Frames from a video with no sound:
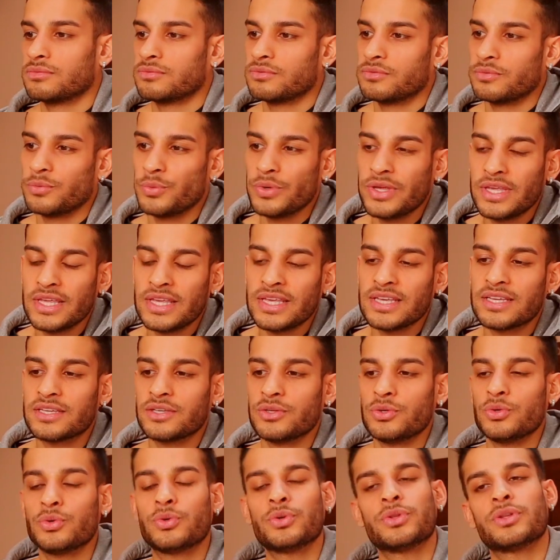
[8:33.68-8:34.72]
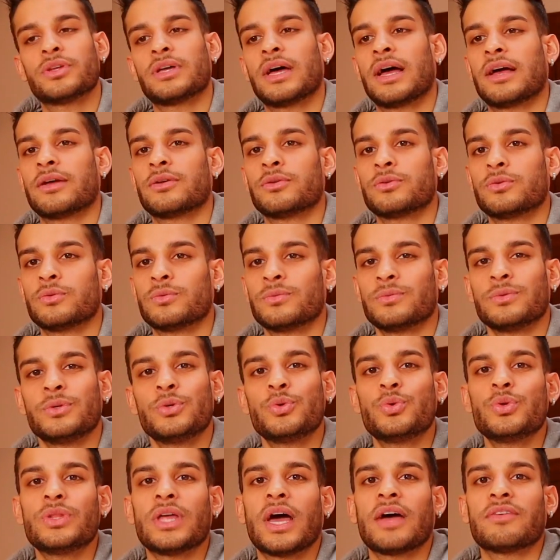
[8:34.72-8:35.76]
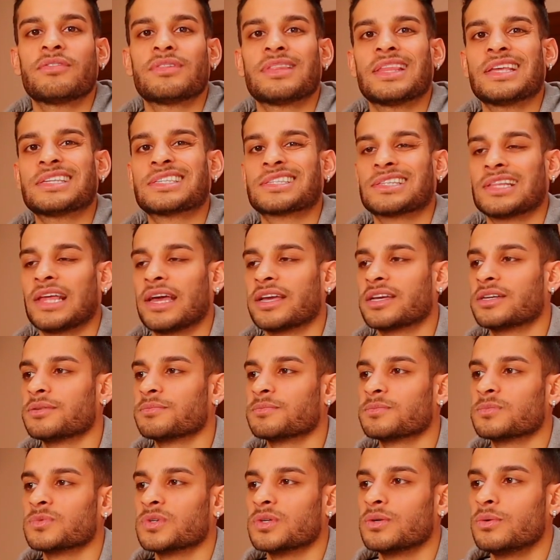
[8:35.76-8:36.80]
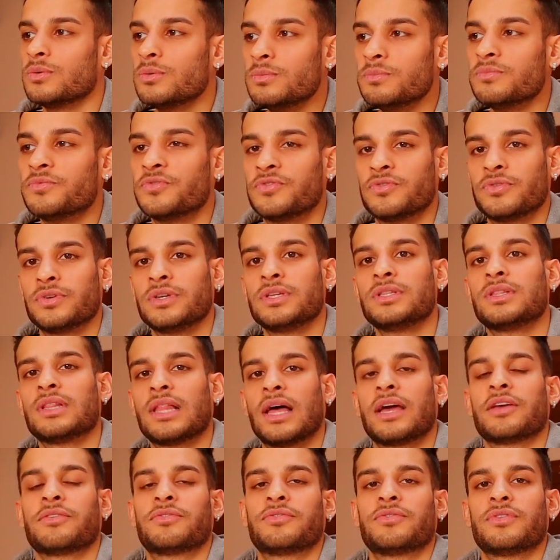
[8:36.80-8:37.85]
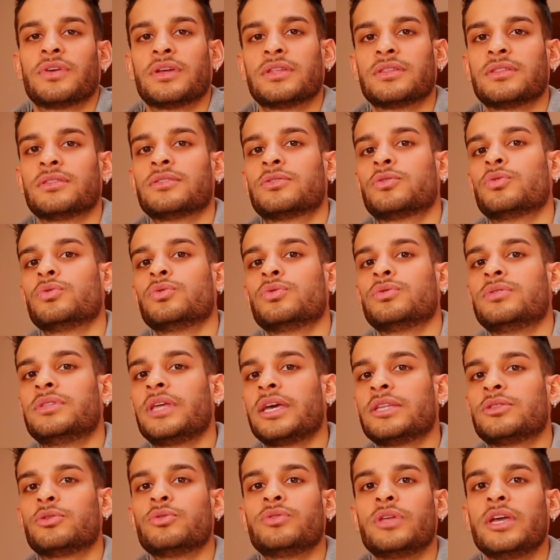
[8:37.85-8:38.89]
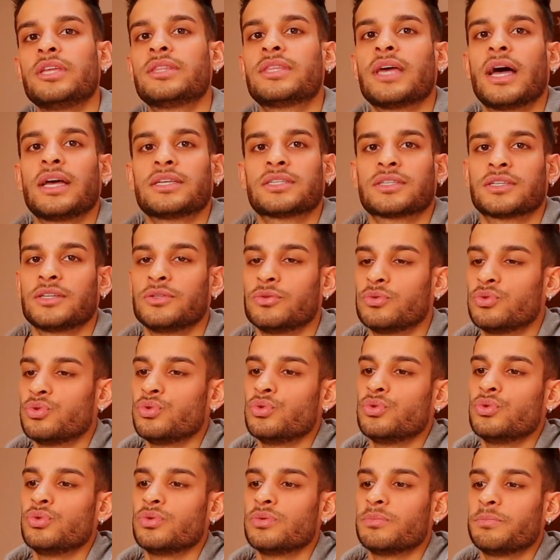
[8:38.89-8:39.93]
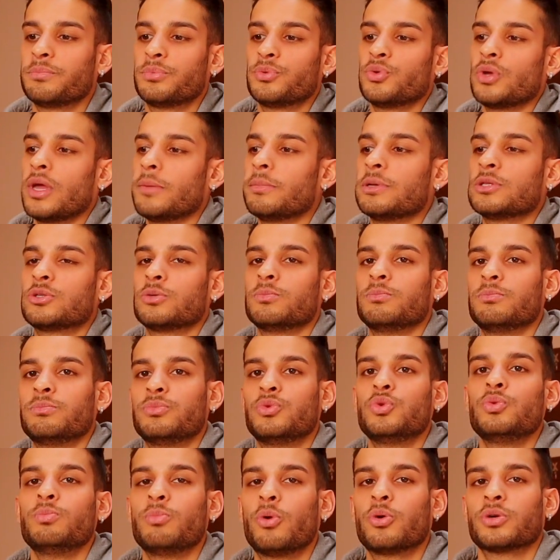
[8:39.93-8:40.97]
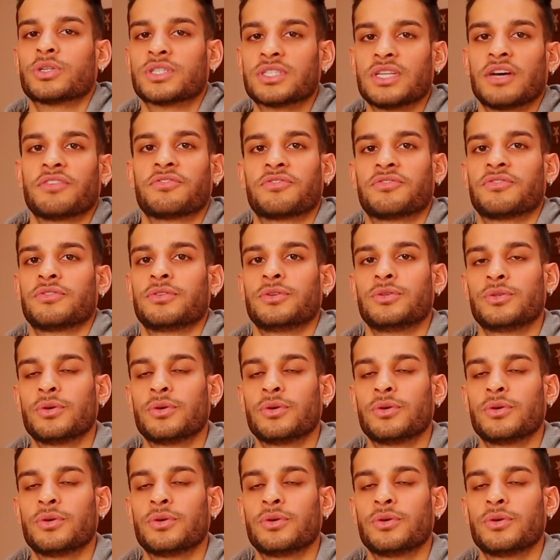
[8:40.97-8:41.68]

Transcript: weak, you're gonna have less like oomph in life and to day-to-day task and to able to do more stuff, you